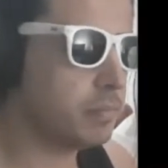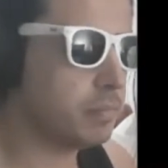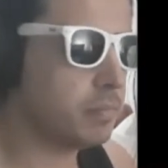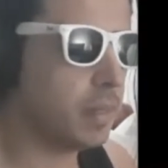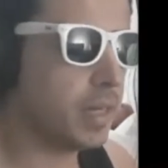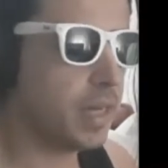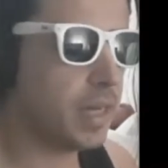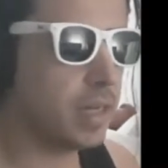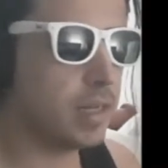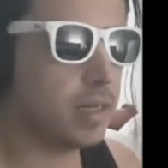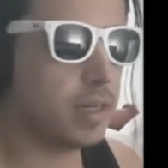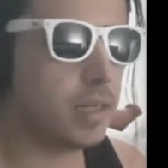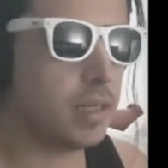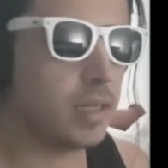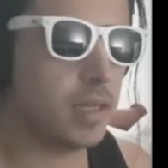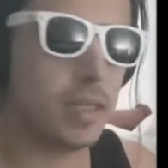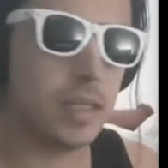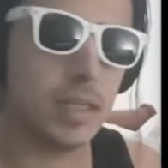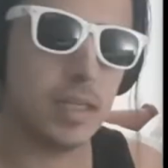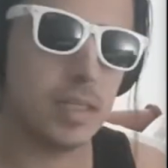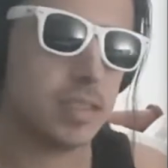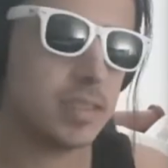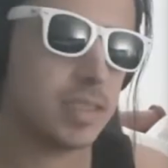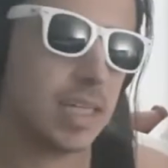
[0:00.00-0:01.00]
Man,
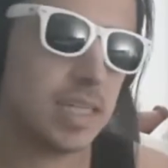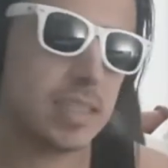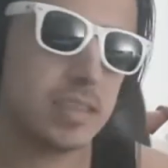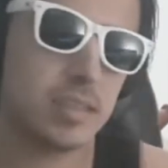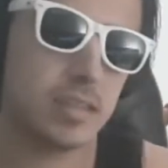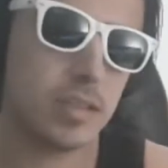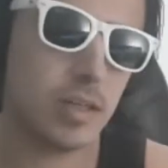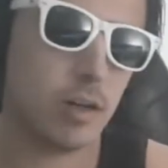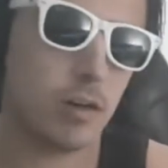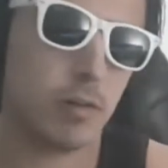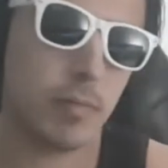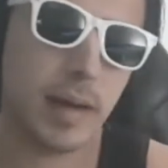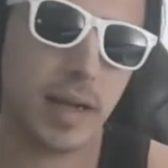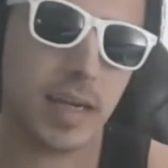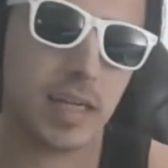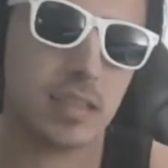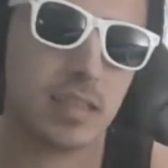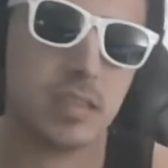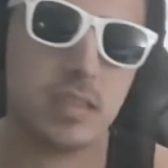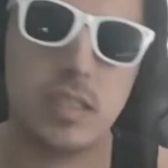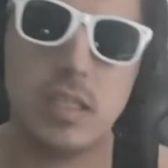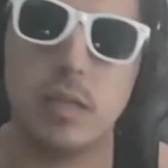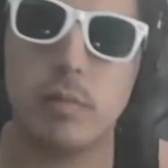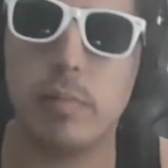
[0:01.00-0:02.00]
this guy's dope. I
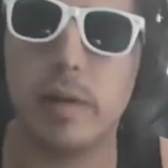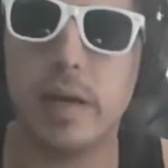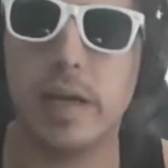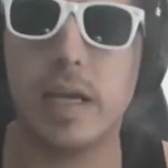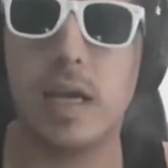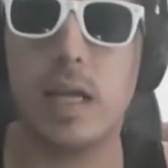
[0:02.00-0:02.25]
could see why